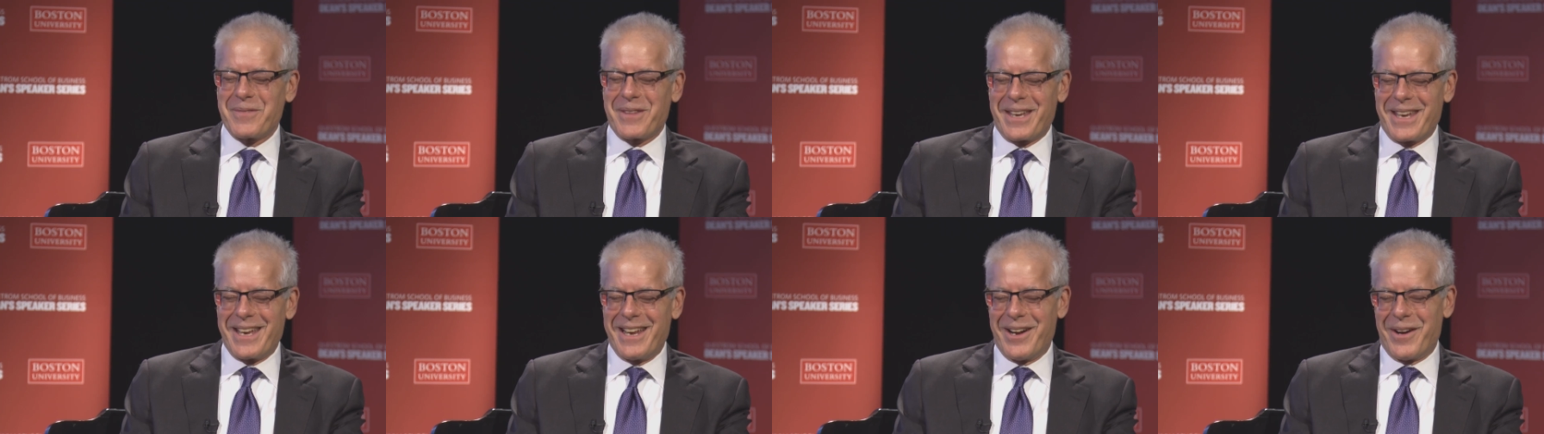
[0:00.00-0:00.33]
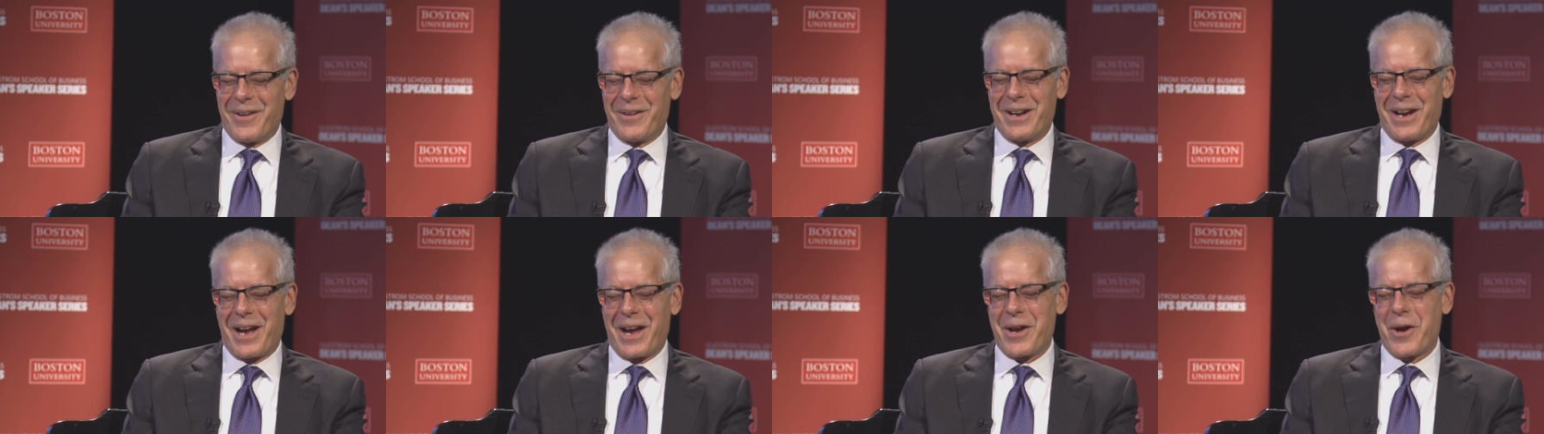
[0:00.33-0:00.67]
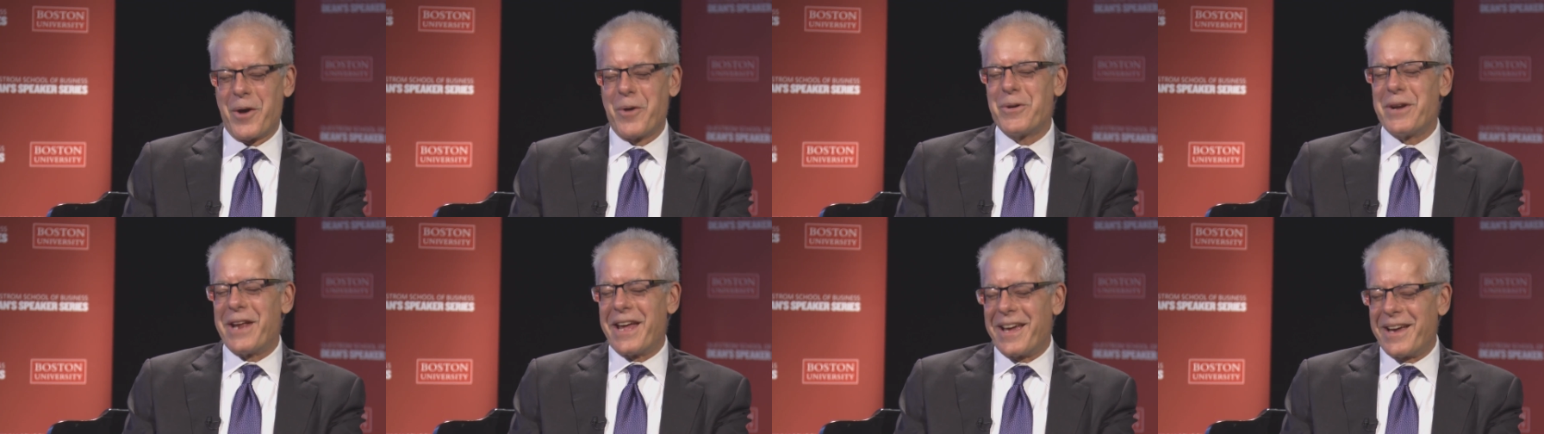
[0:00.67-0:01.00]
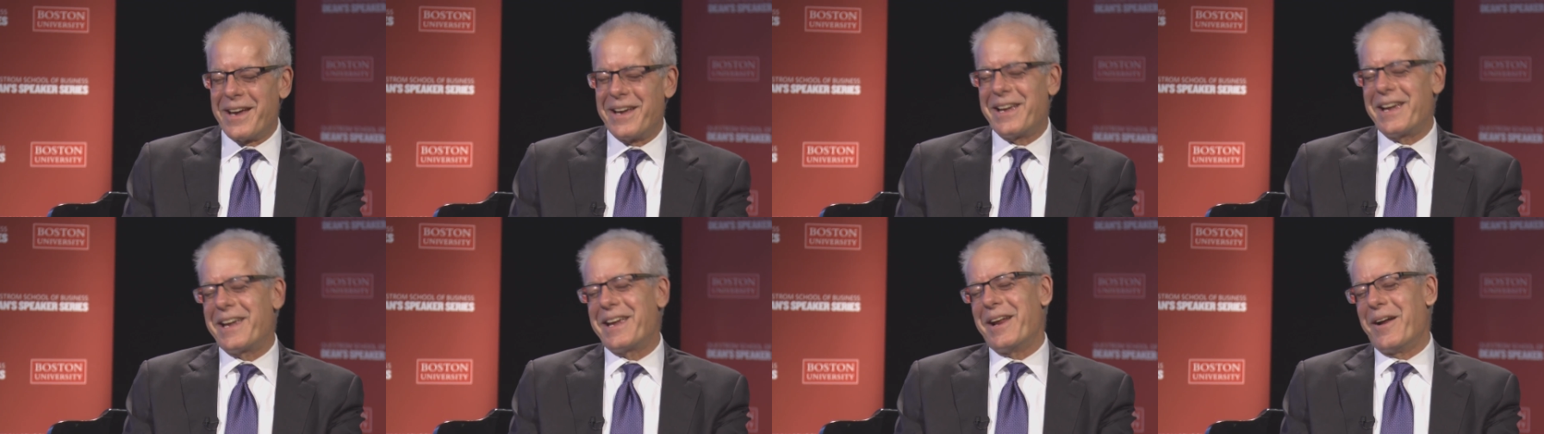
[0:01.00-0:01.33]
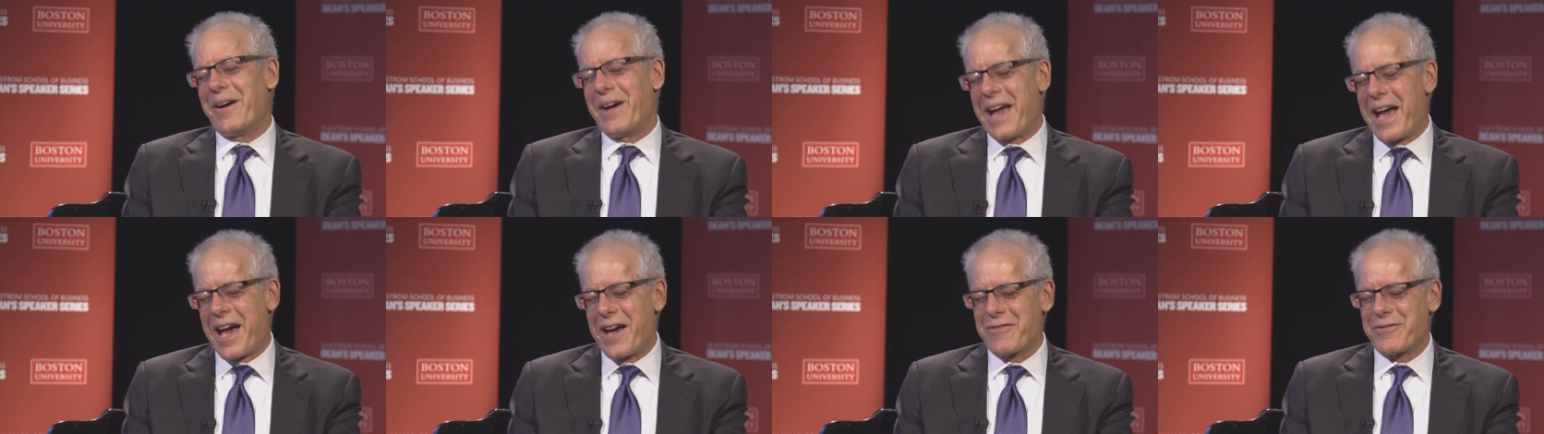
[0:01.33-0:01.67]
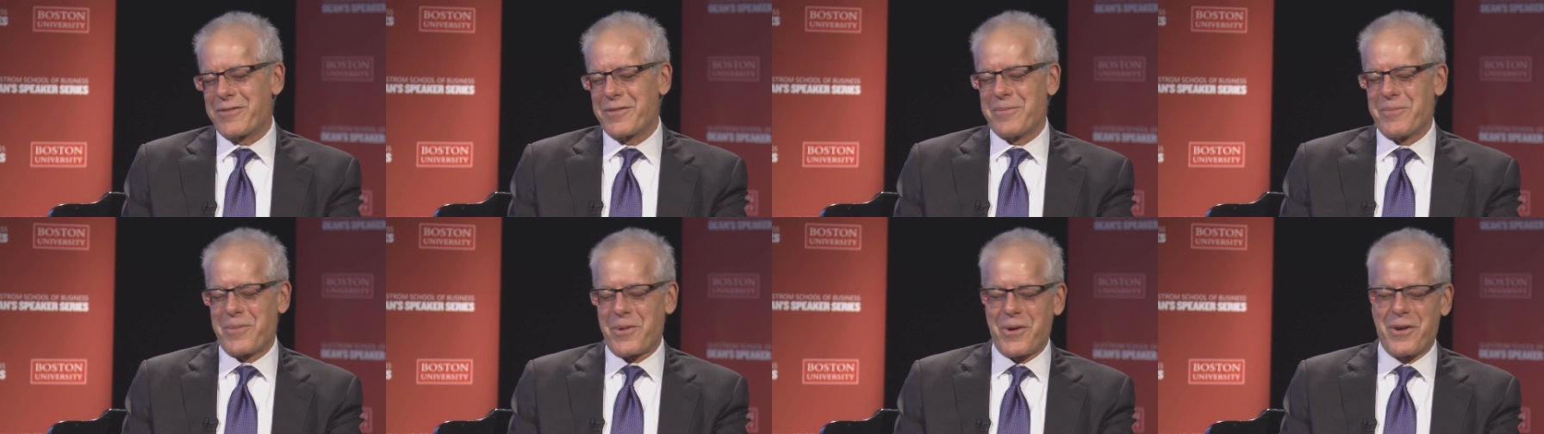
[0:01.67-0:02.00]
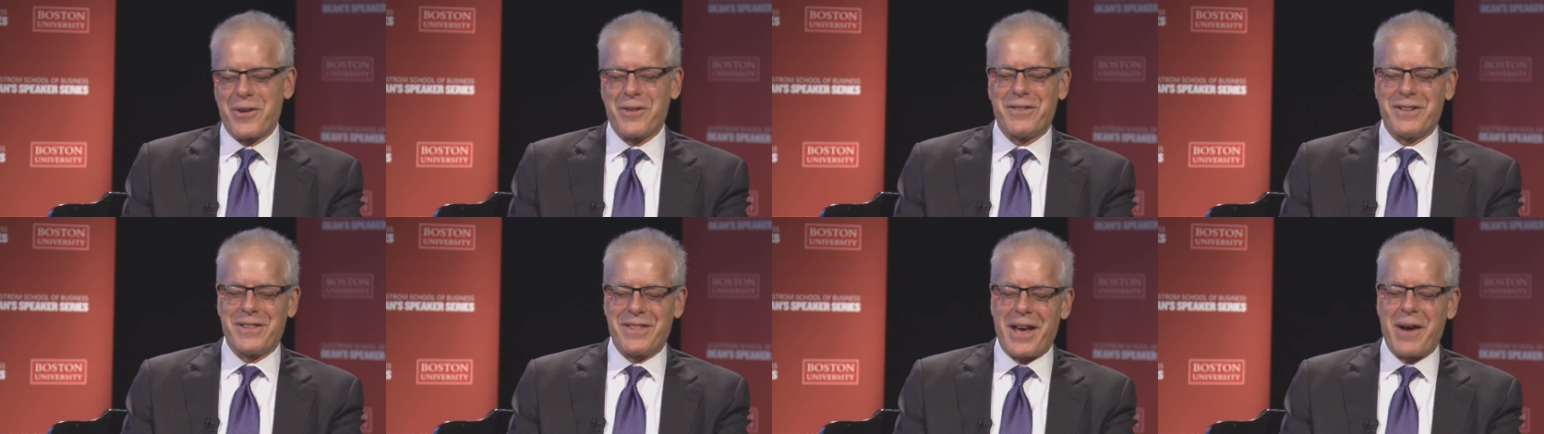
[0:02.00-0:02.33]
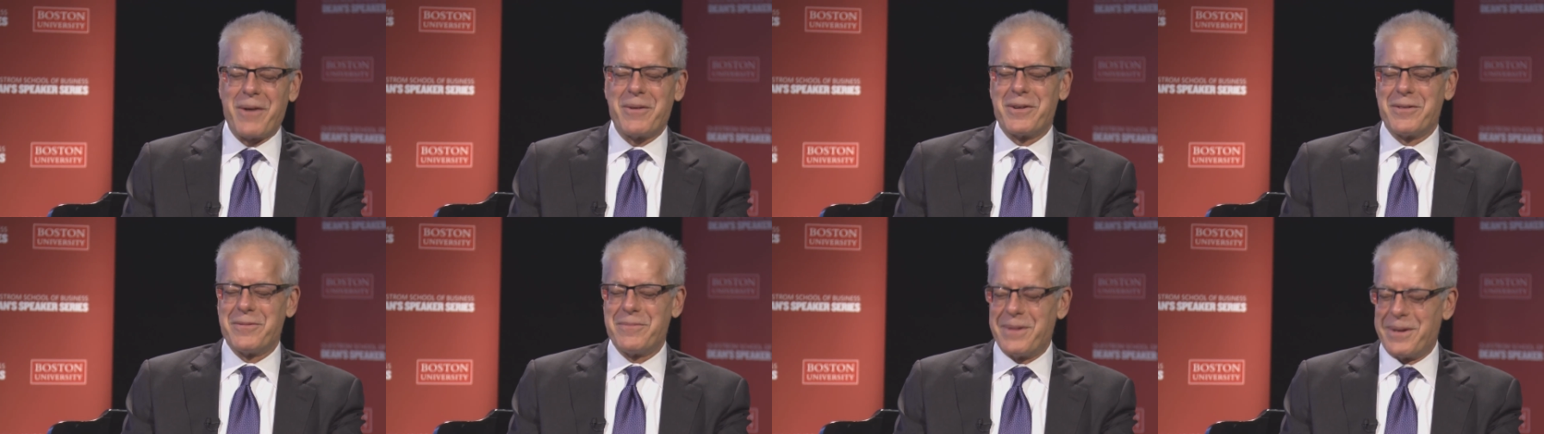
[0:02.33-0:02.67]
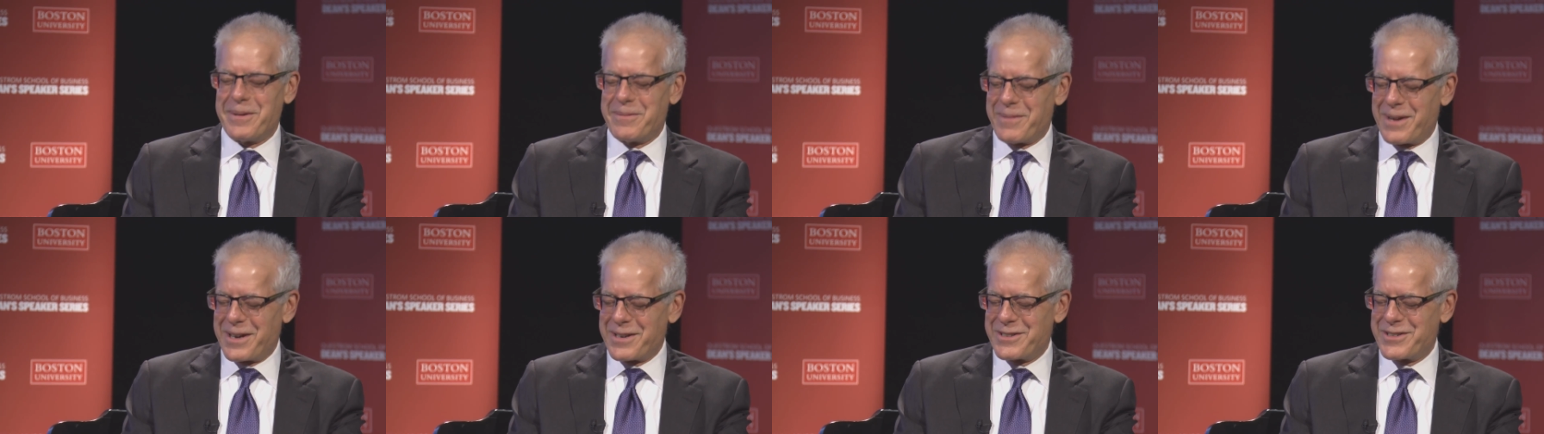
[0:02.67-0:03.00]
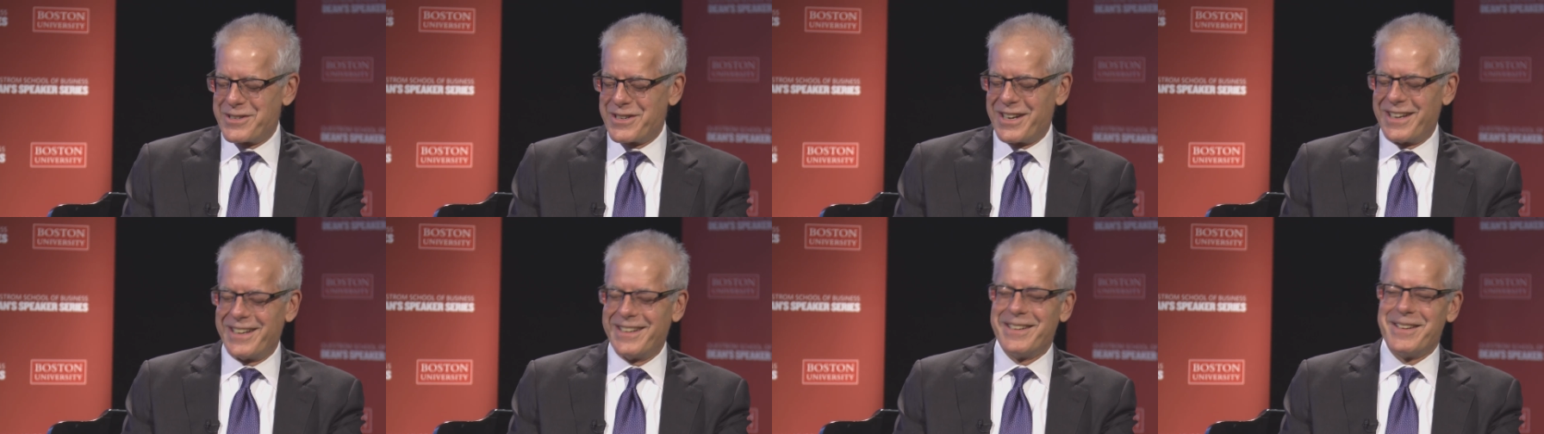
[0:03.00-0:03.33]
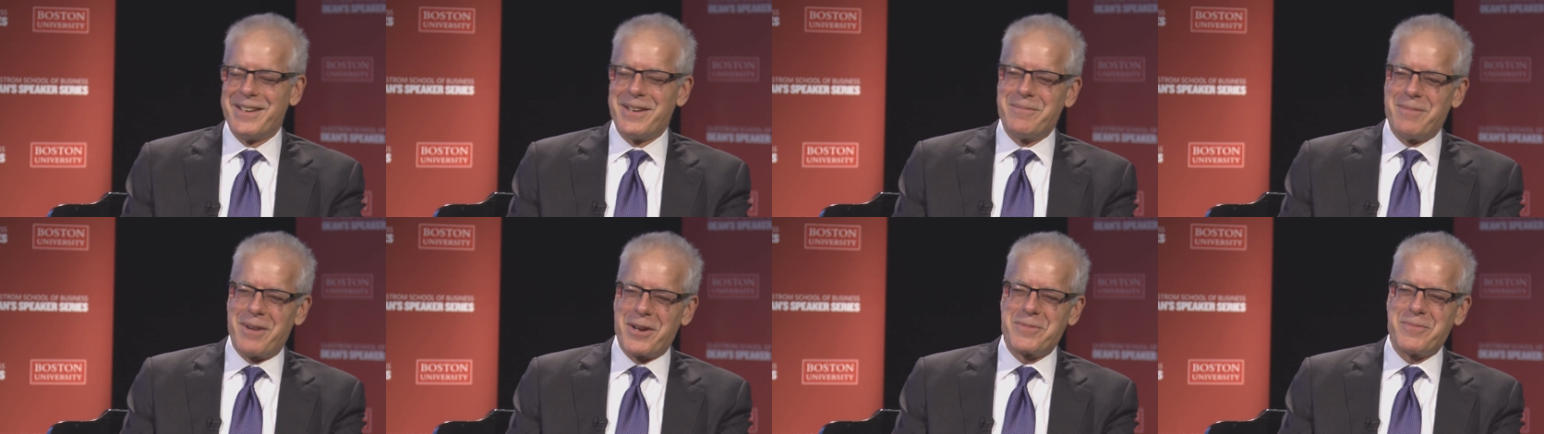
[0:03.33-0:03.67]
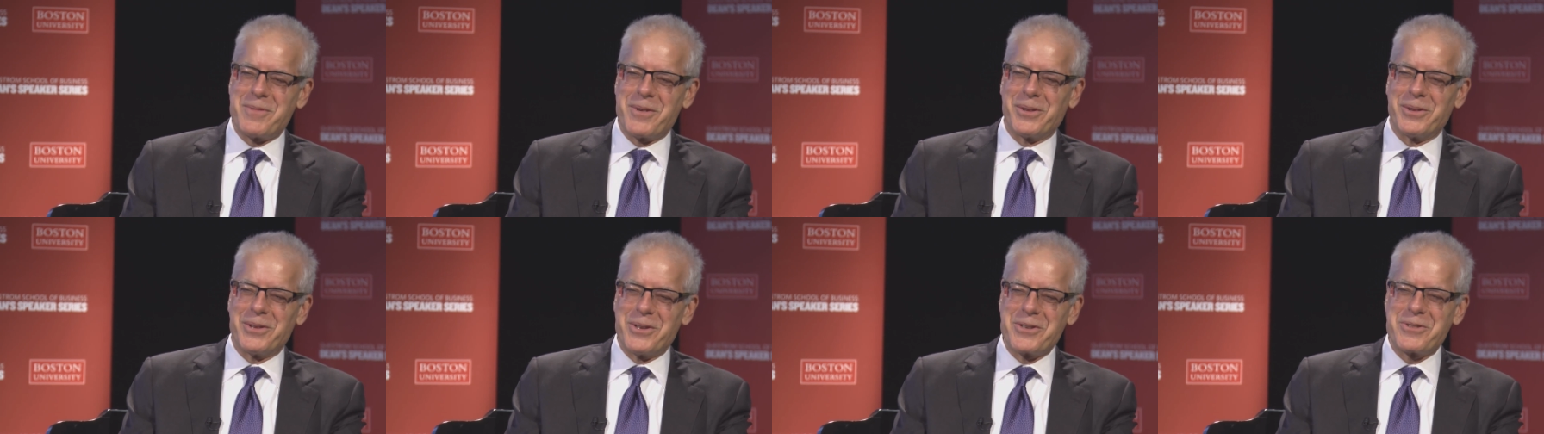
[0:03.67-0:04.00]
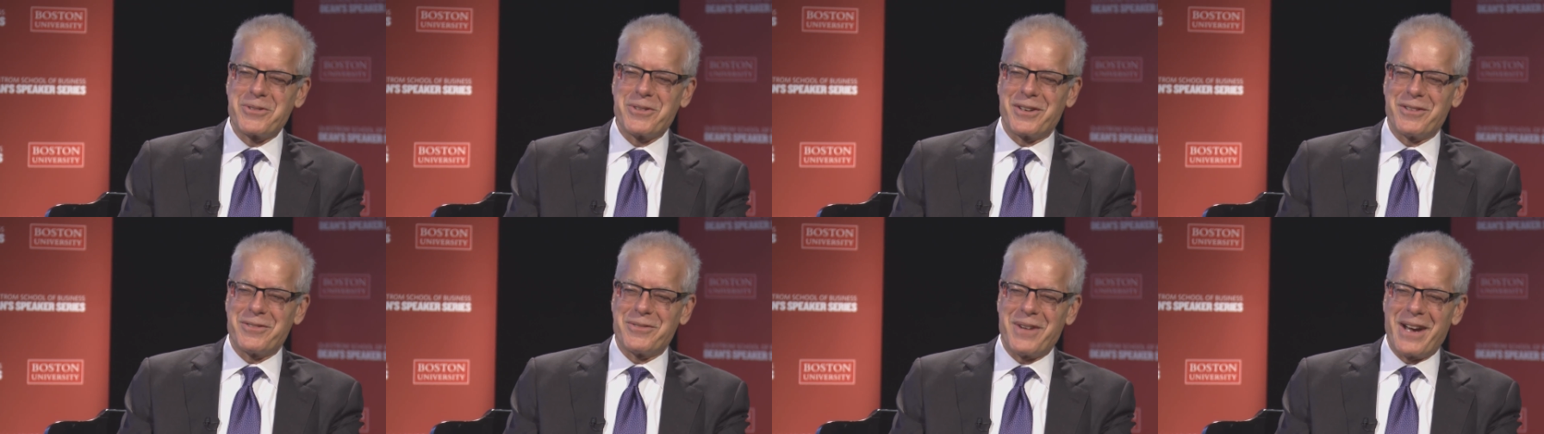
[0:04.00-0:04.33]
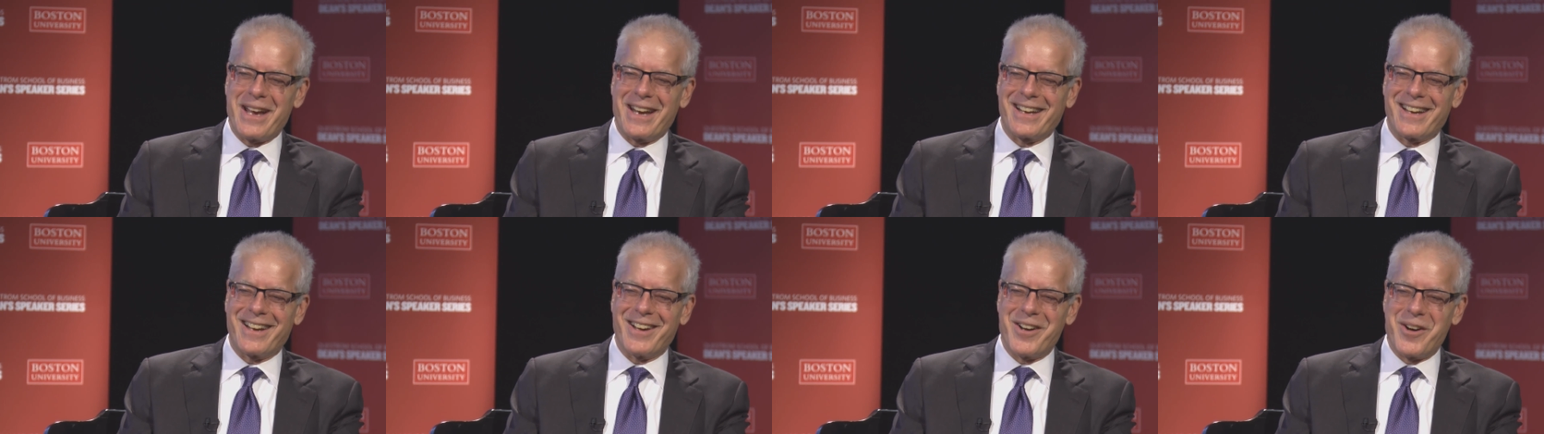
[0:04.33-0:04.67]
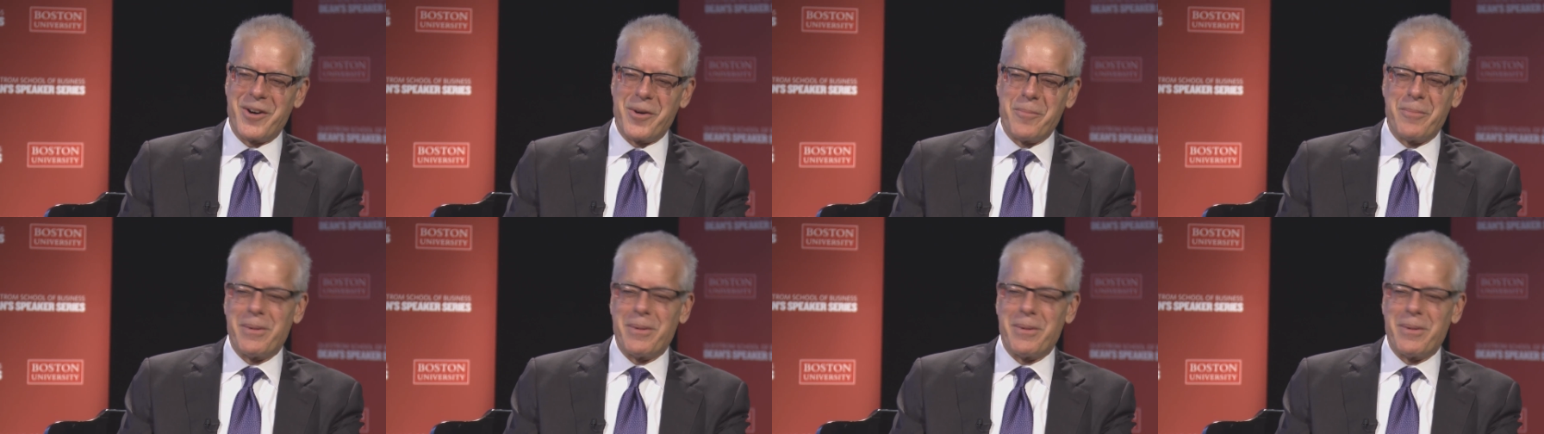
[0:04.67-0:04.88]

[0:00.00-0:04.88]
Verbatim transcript: you know, and I own uh, you know half or more of it, that would have been a much uh, much more lucrative way to go.